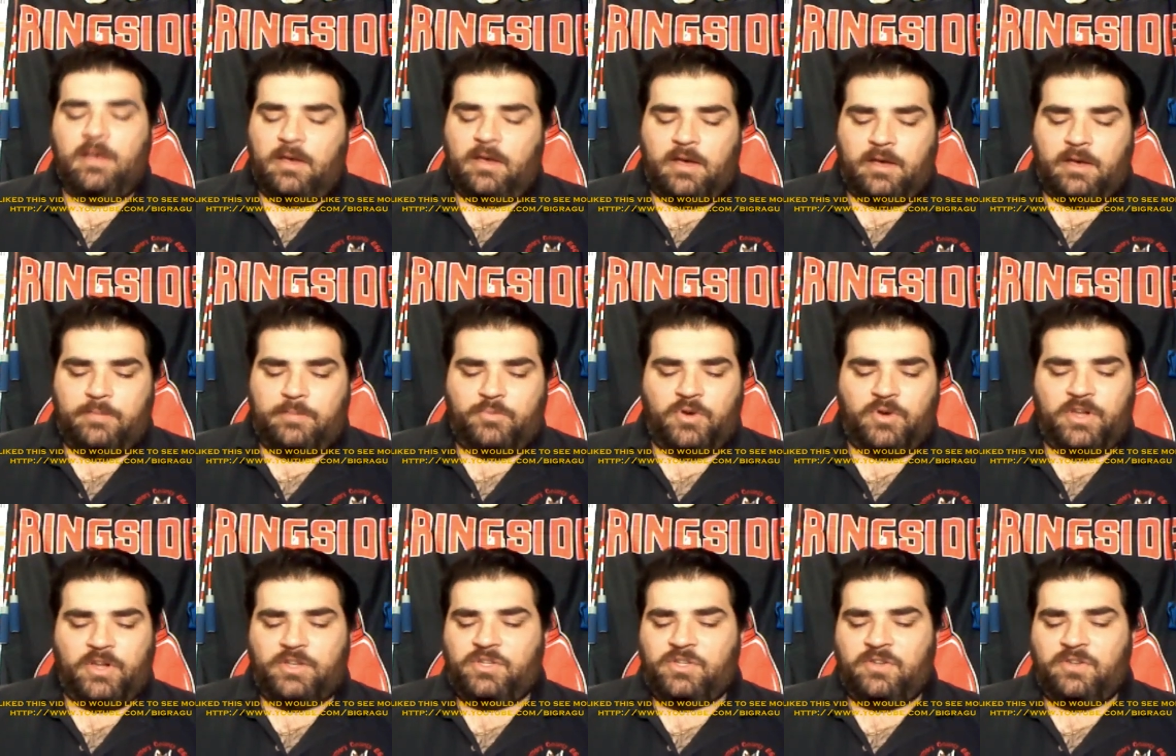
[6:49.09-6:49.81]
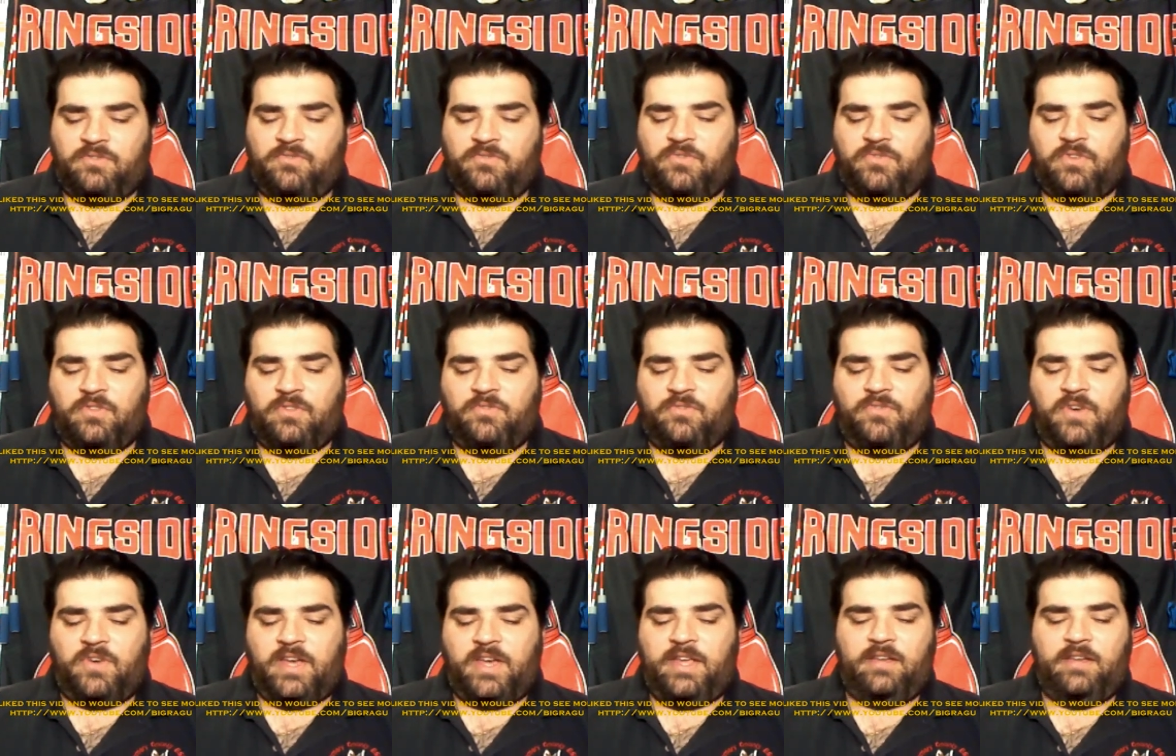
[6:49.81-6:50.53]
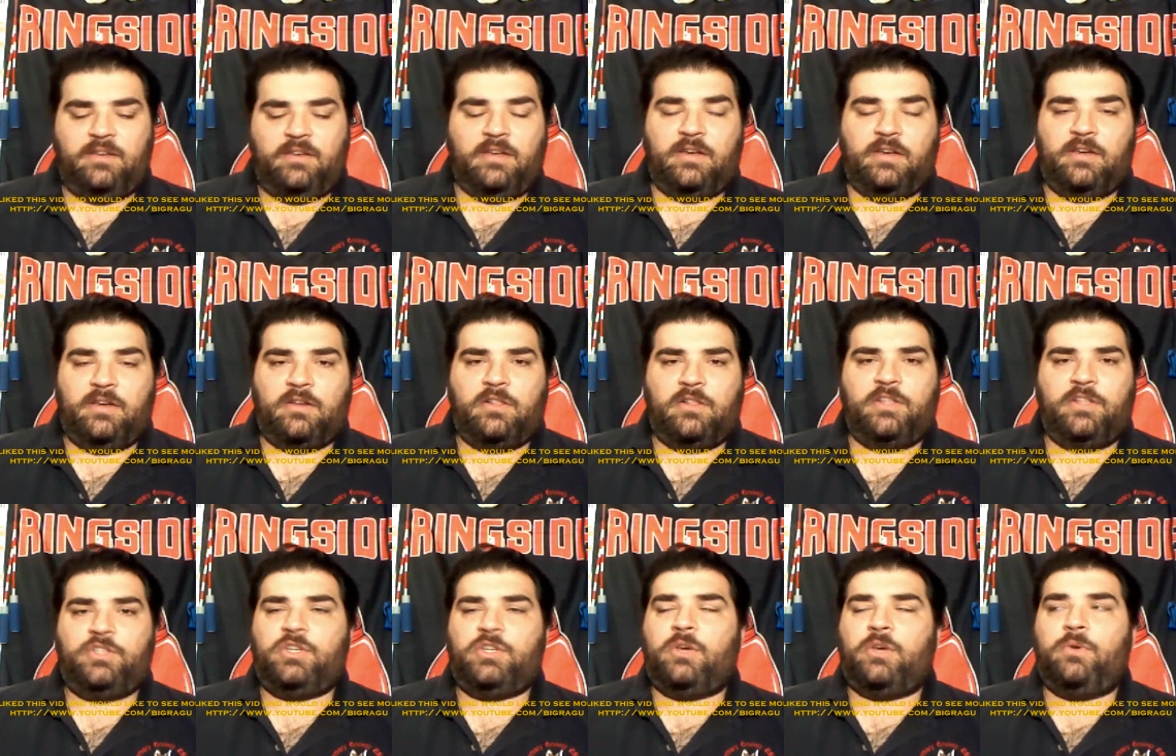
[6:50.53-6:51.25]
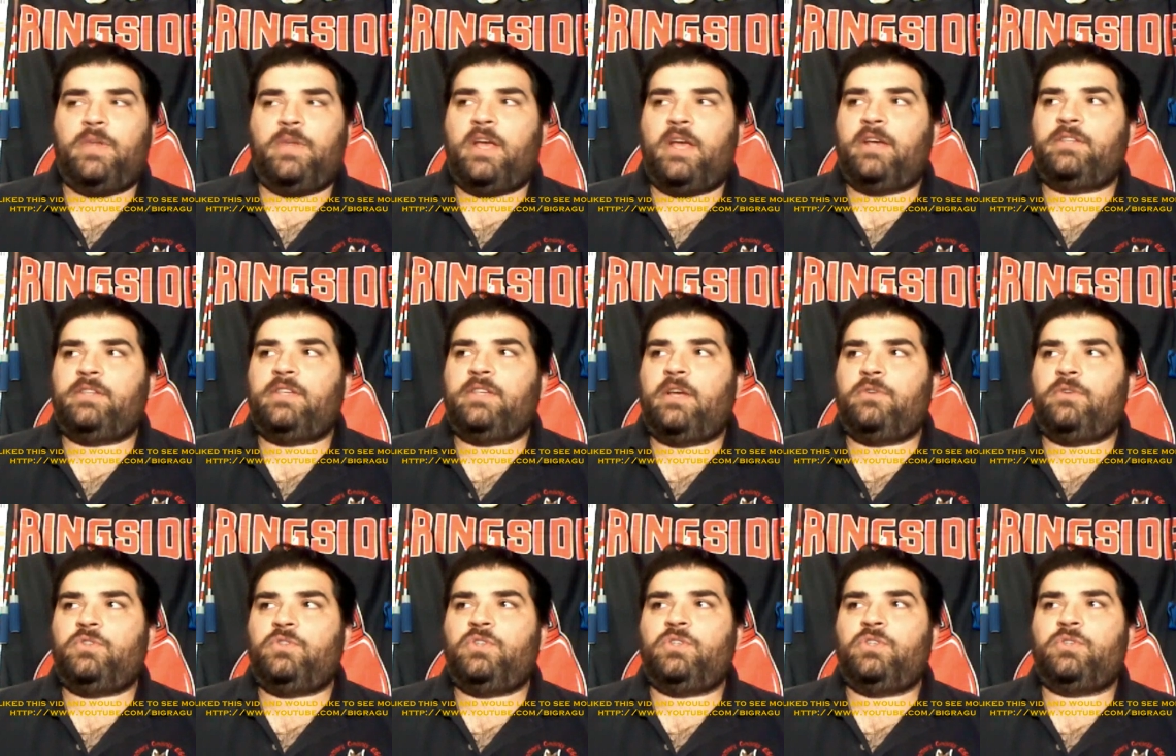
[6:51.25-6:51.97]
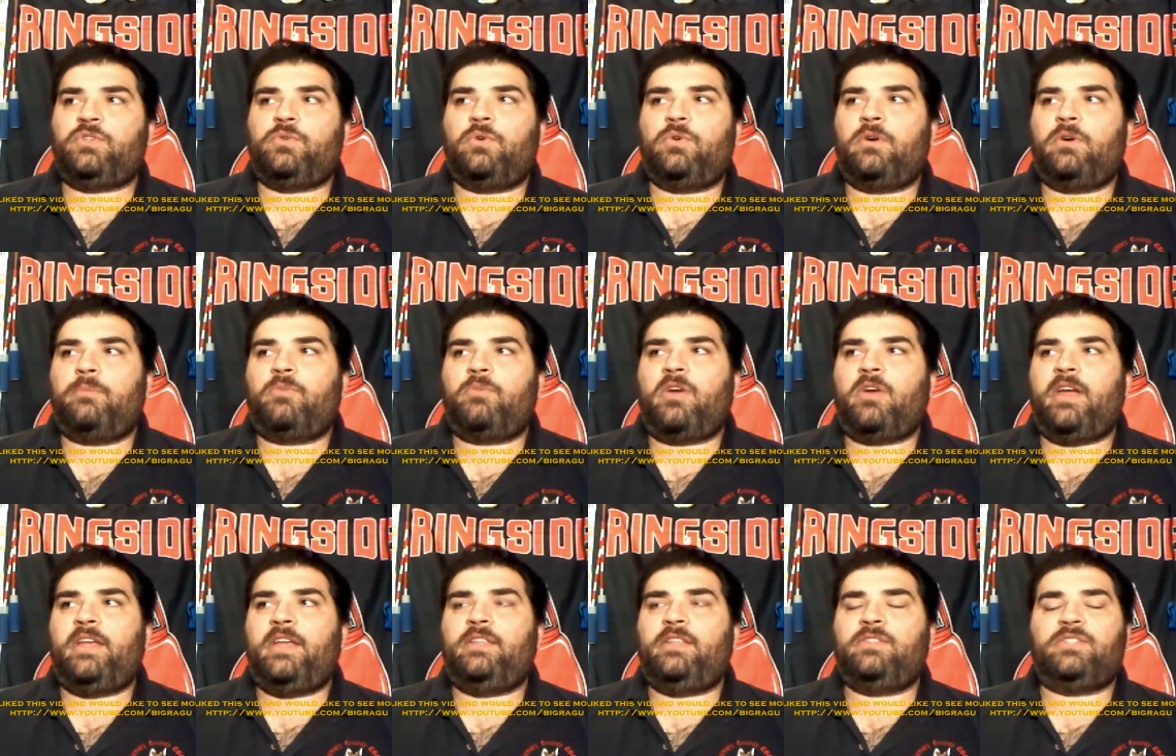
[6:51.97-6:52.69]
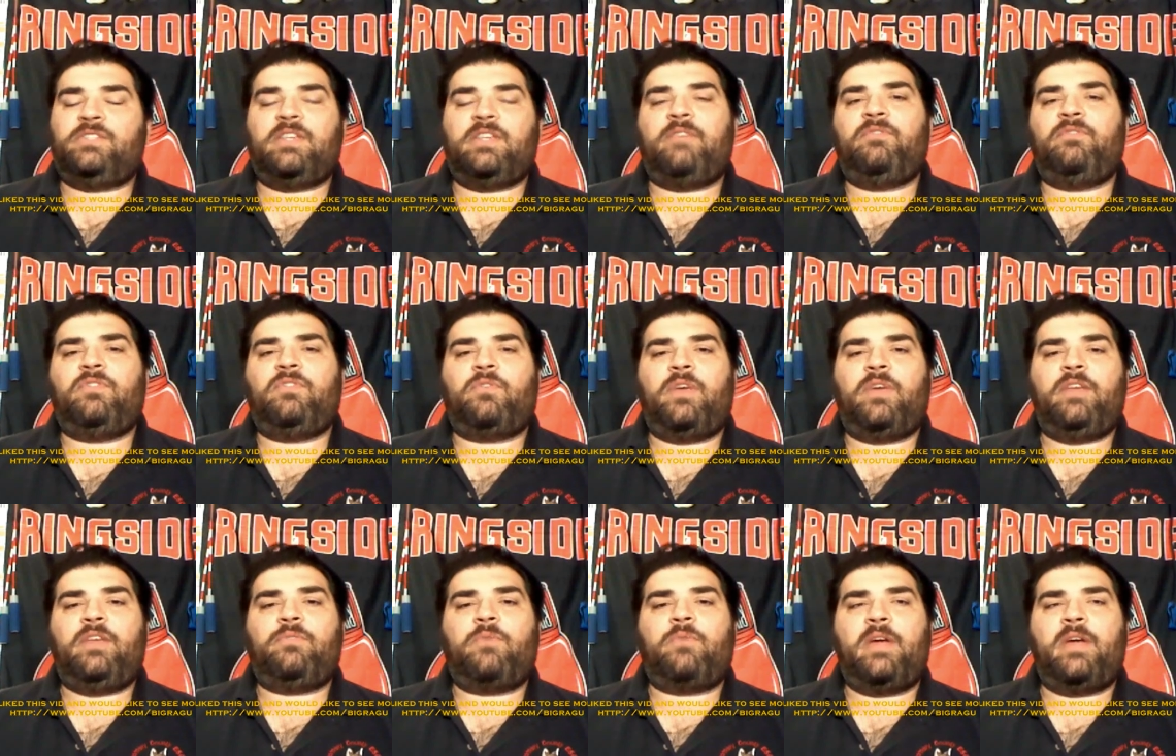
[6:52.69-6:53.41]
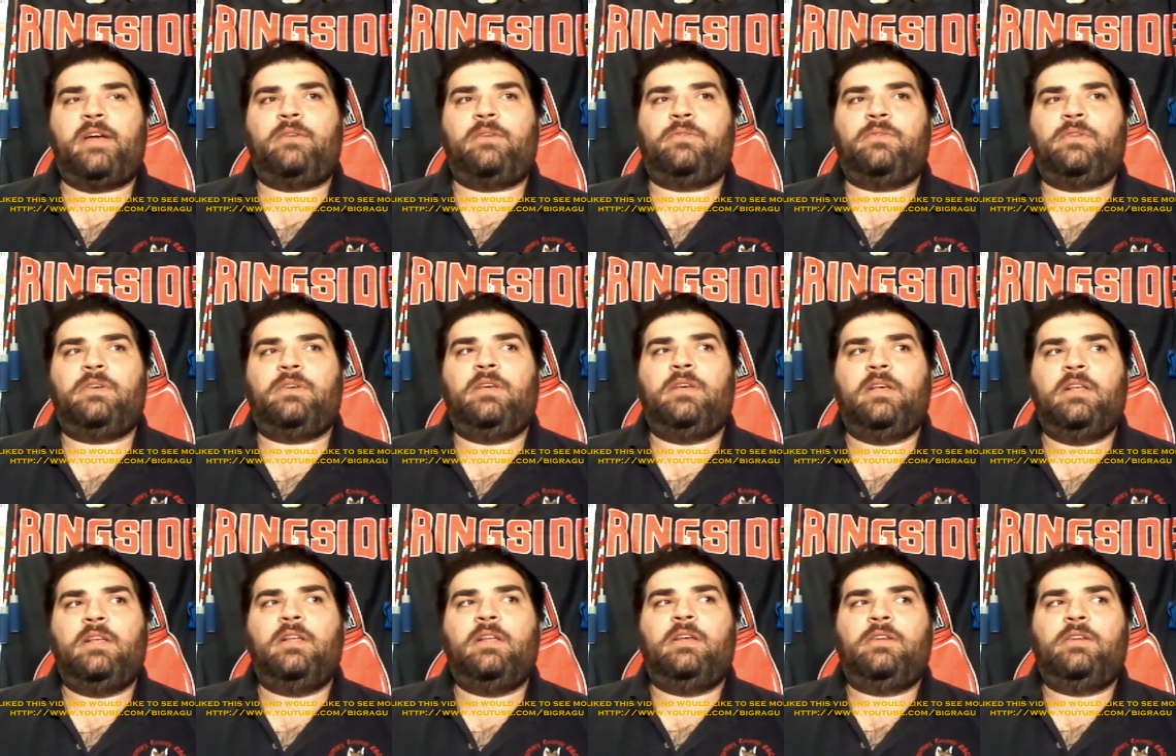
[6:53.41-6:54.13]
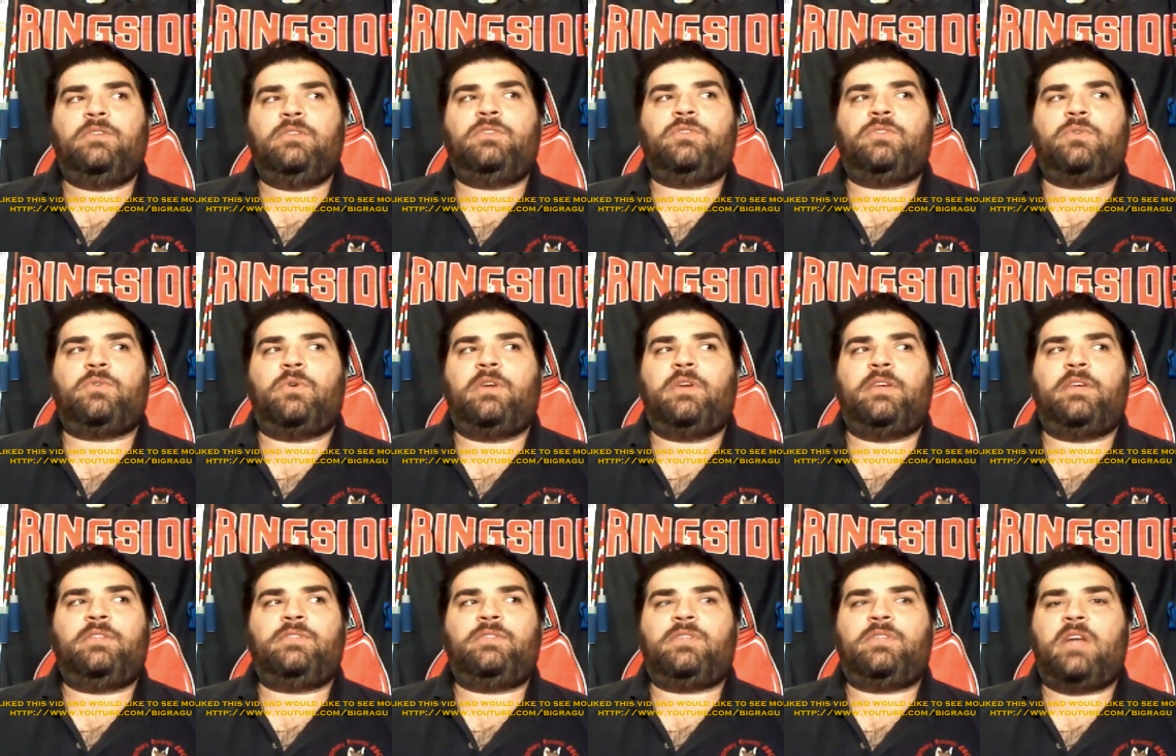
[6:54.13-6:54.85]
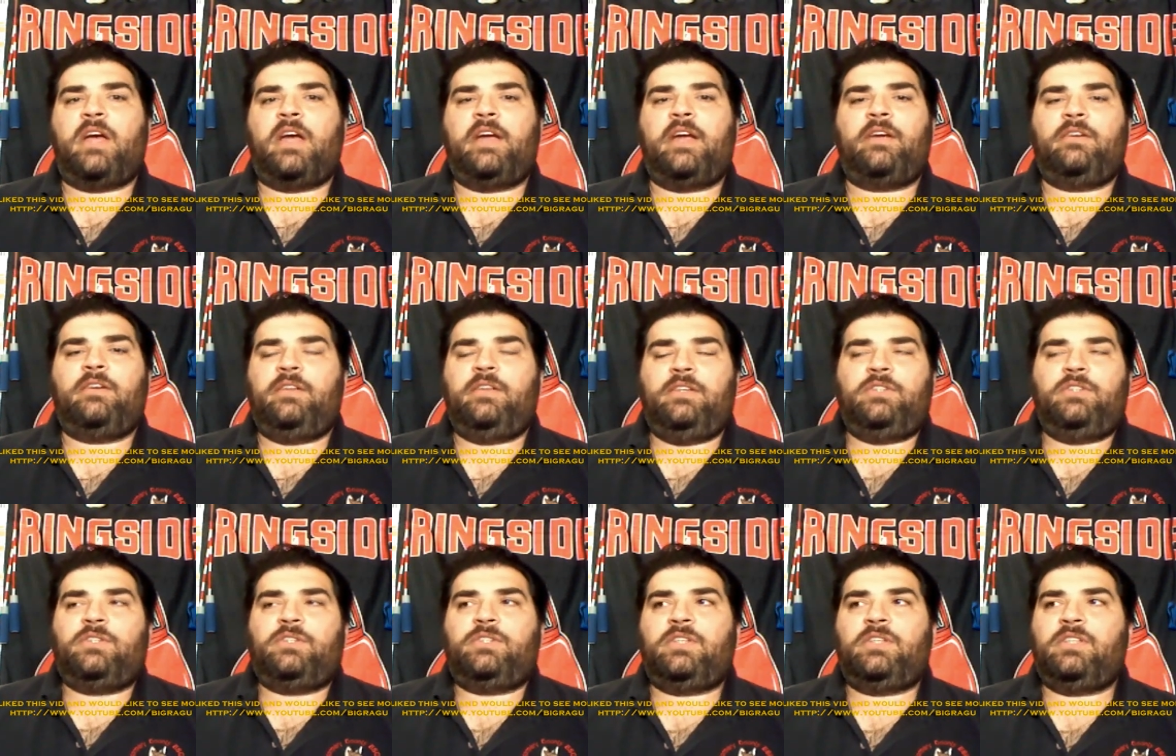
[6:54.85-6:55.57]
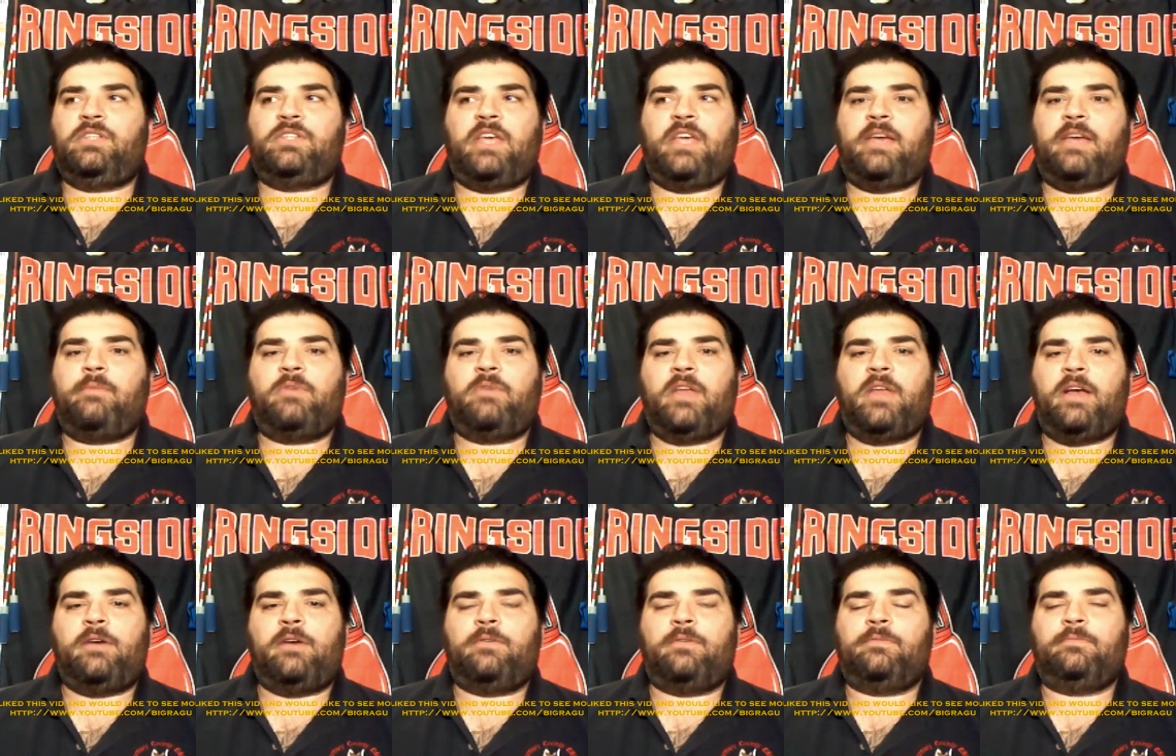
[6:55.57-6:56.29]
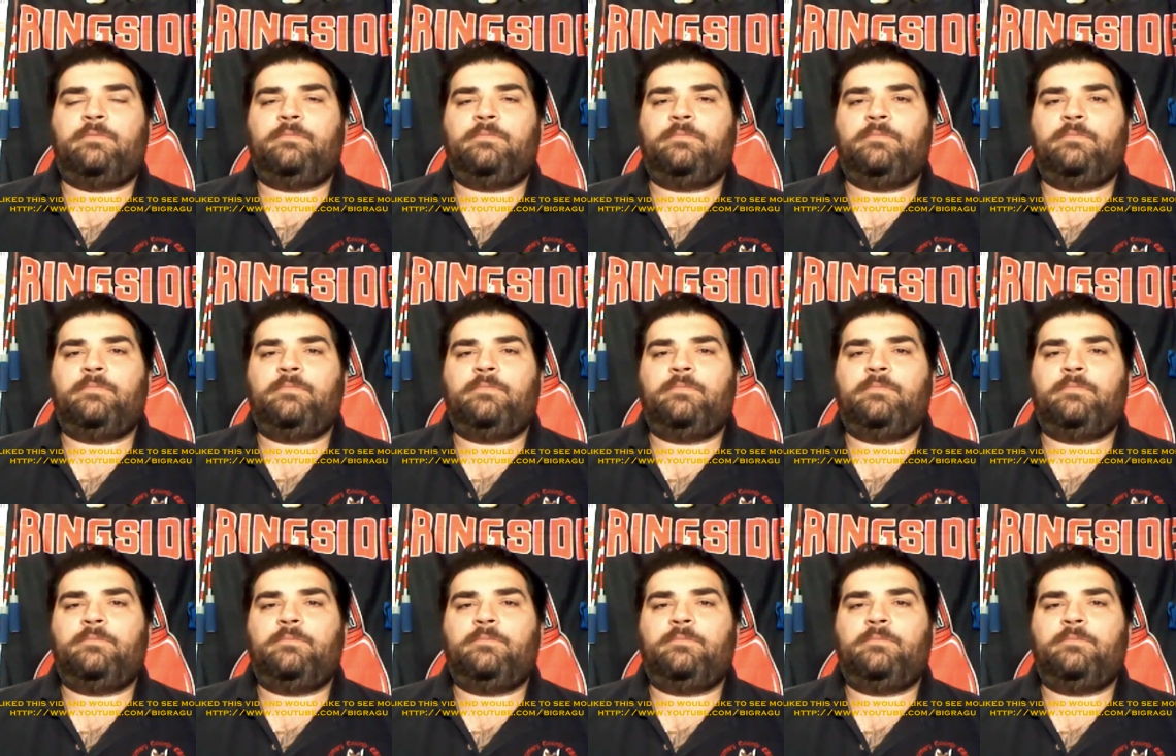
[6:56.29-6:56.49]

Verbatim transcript: Uh, prediction for the fight: uh, Klitschko knocks out Chisora probably in the seventh or eighth round. Chisora gets tired and he just gets hammered out.